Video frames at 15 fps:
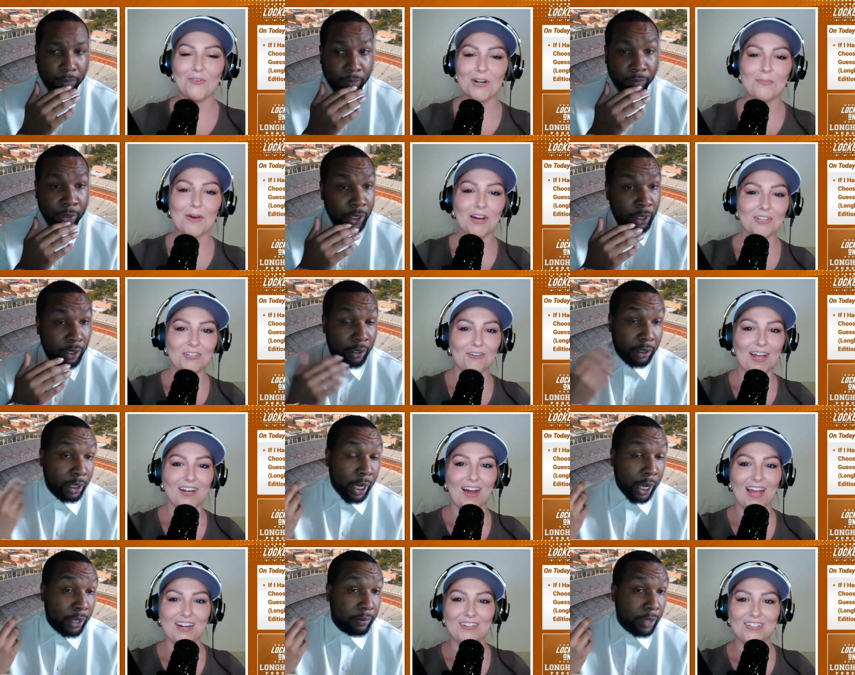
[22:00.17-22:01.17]
Speaker 1: what yeah, about you? I know I, I
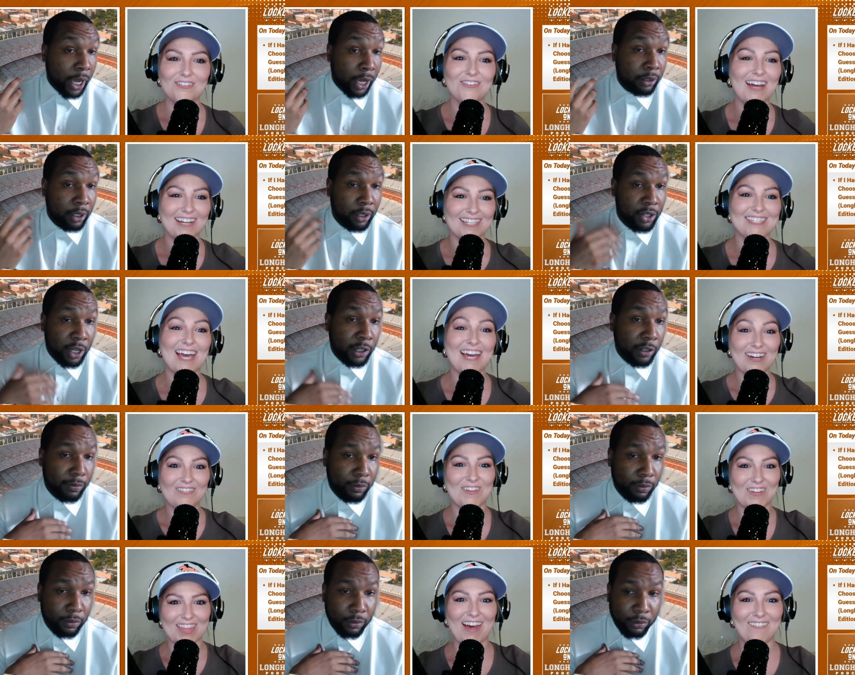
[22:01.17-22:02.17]
know you got Jaydon, excited for
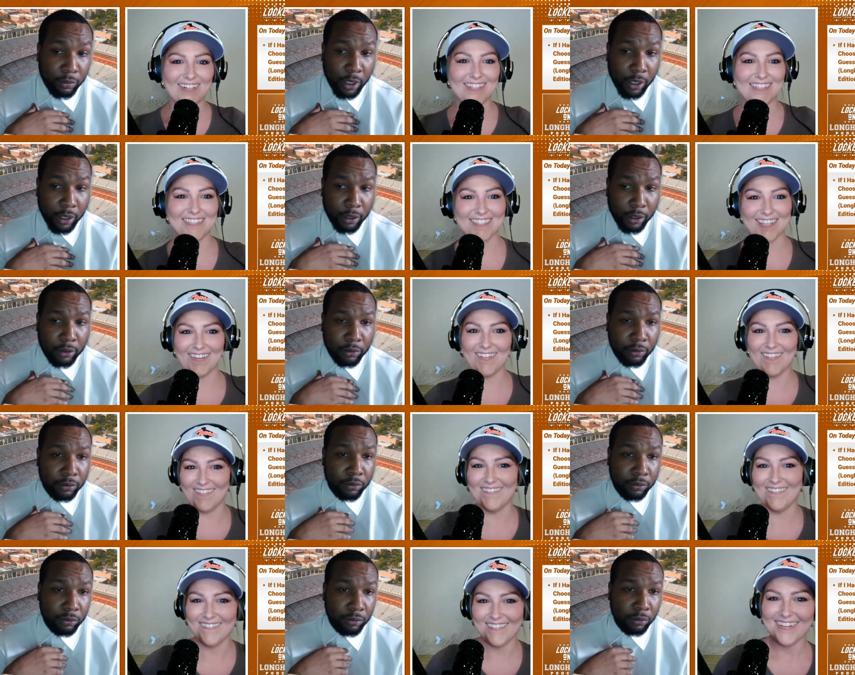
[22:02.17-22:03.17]
that one. So
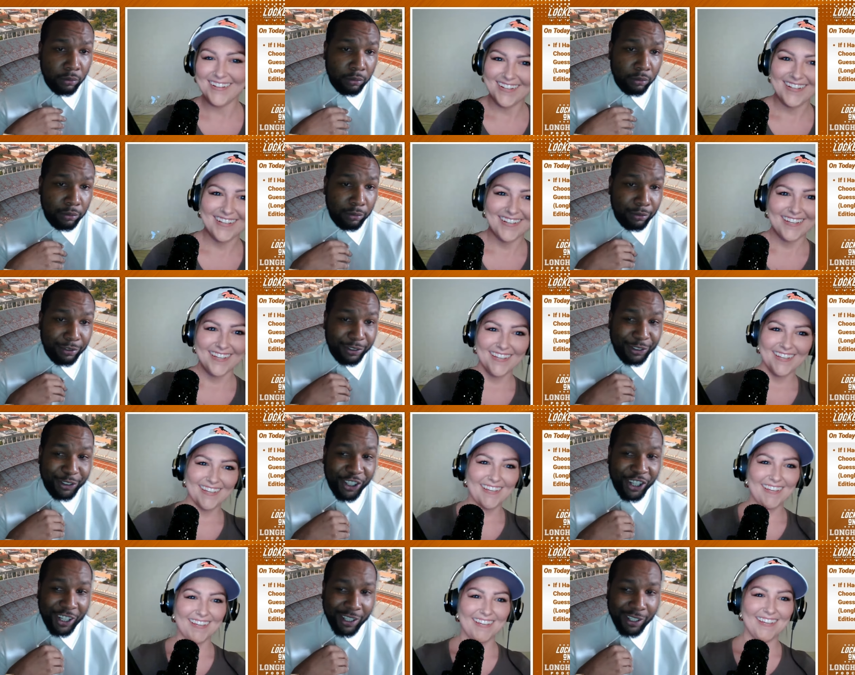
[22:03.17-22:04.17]
Speaker 2: right,
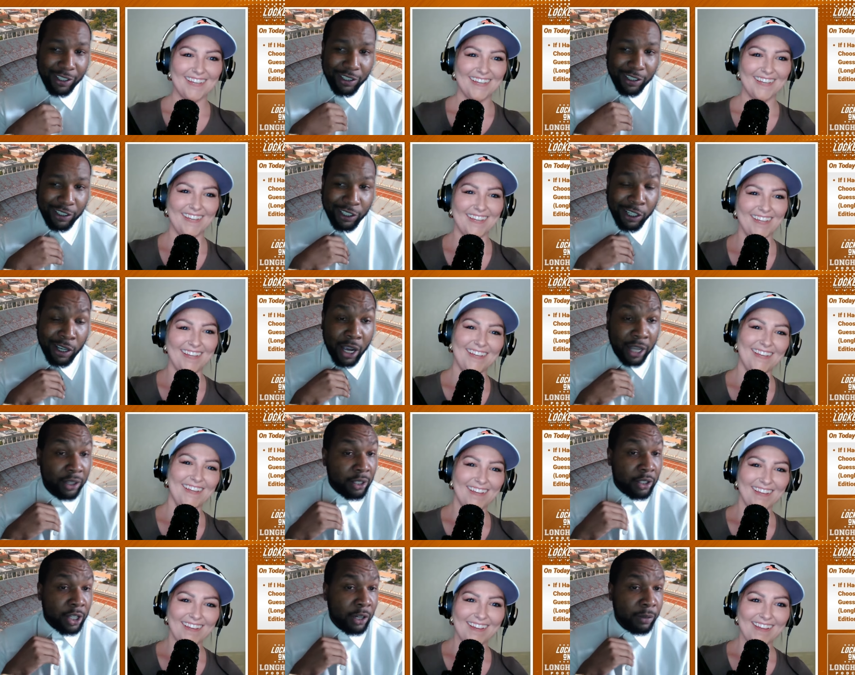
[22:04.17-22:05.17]
yeah, I think
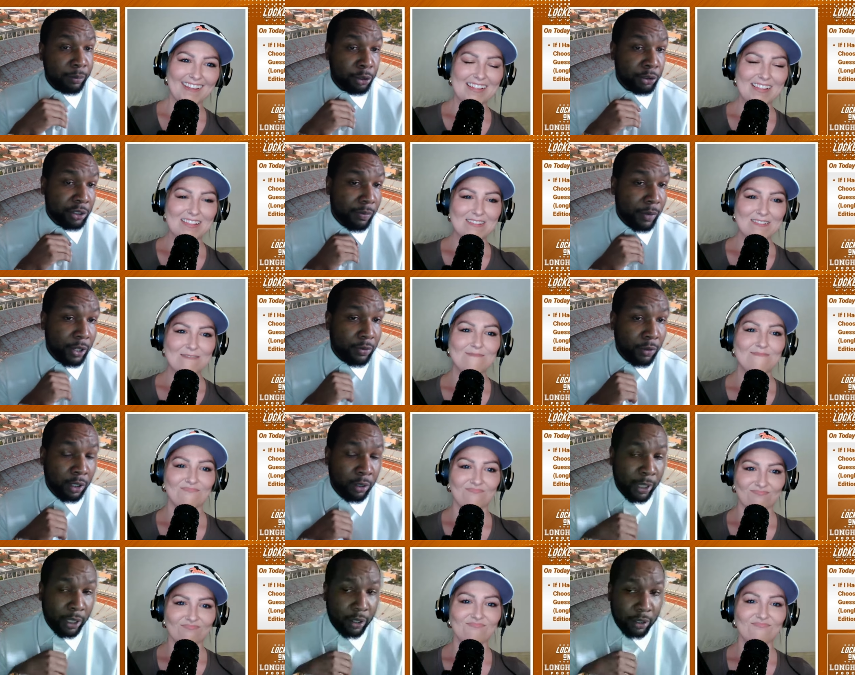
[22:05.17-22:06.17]
Jaydon Blue's the best running back on
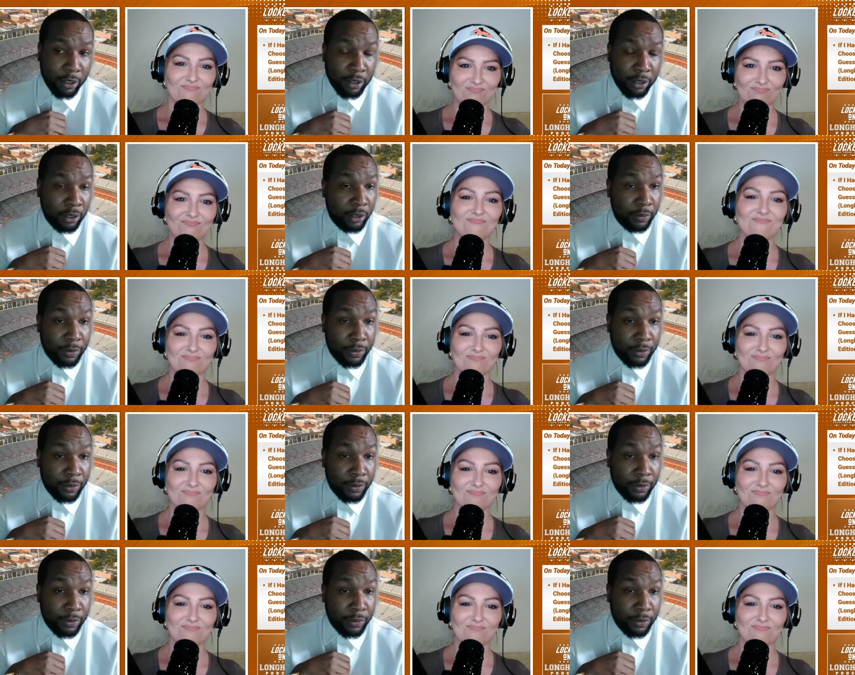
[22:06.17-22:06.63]
the team. So